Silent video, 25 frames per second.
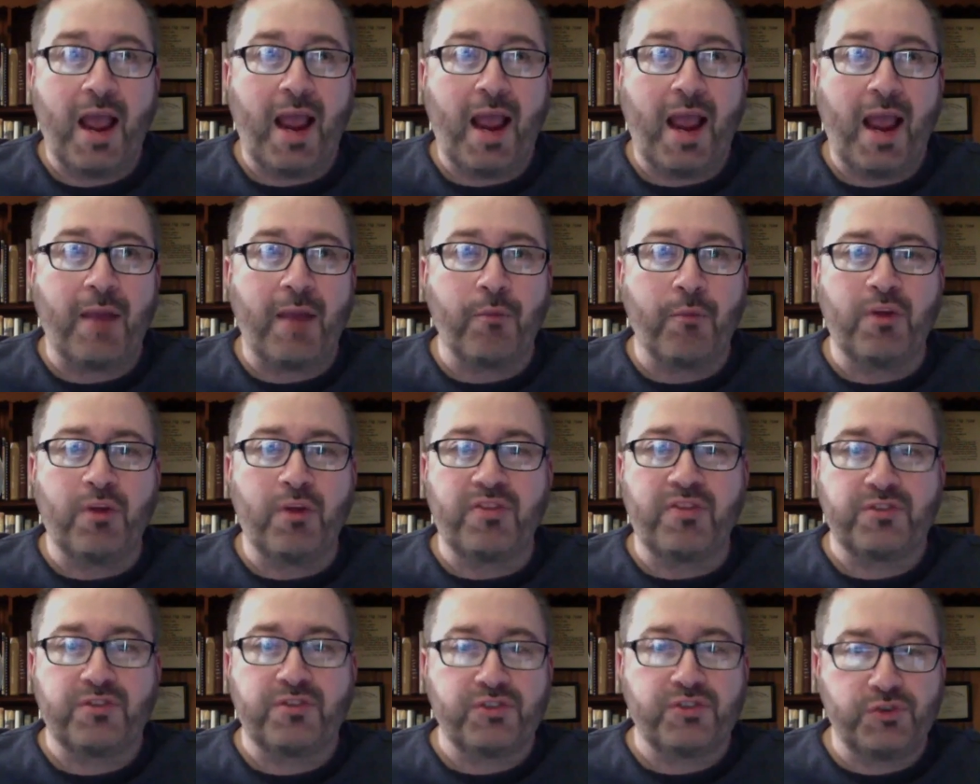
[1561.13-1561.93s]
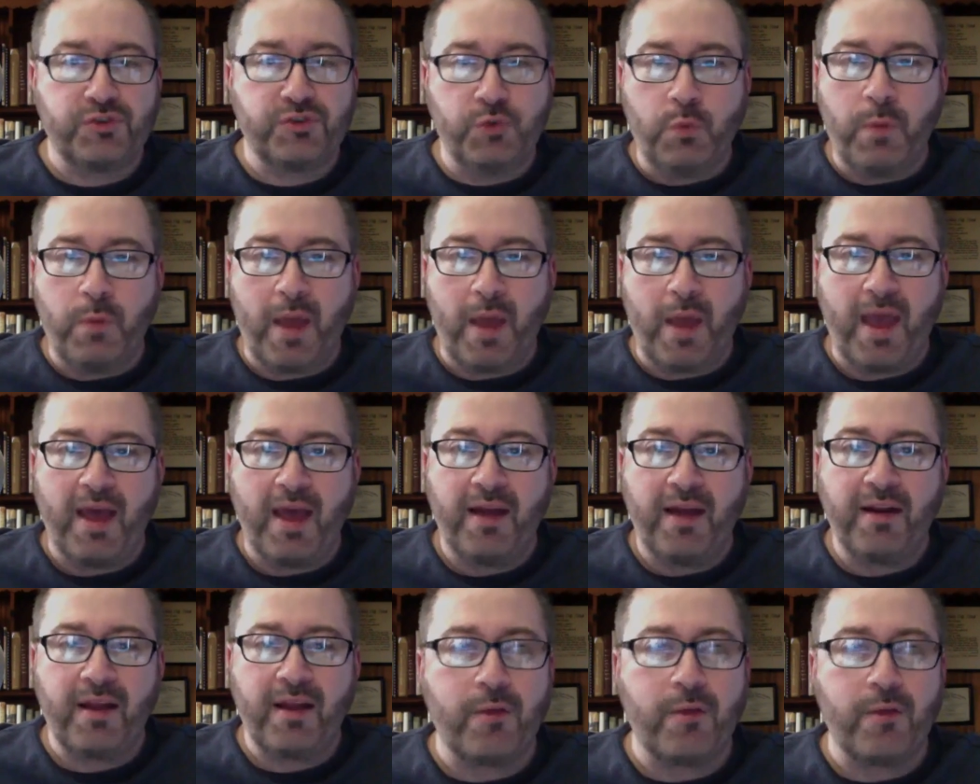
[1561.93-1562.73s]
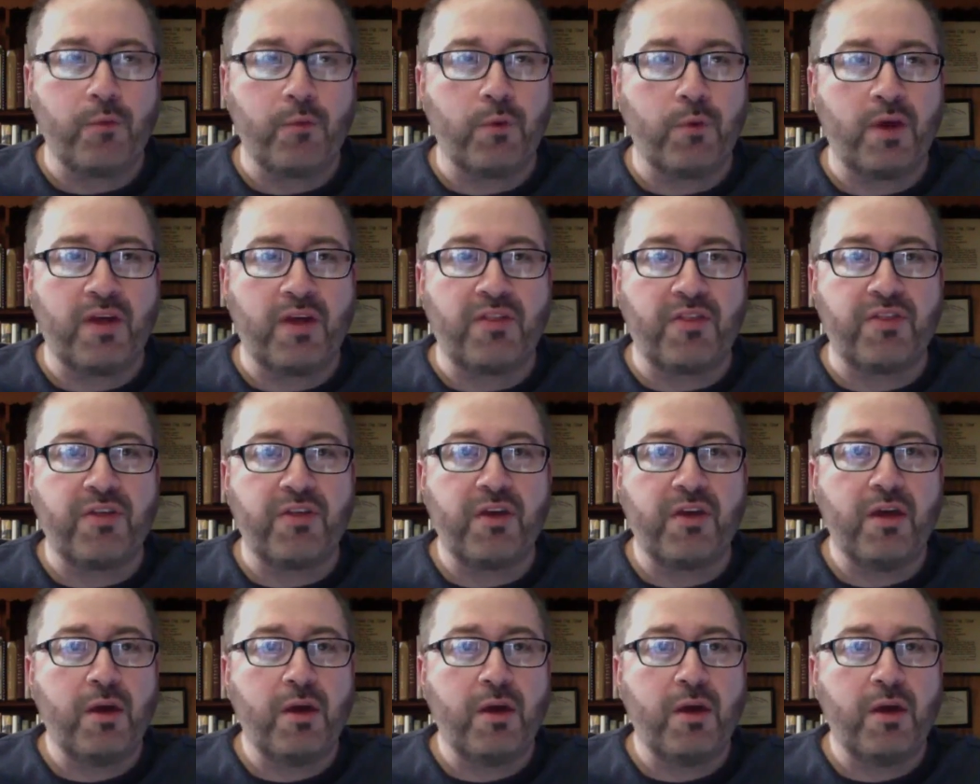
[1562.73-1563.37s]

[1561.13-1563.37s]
And with Subban with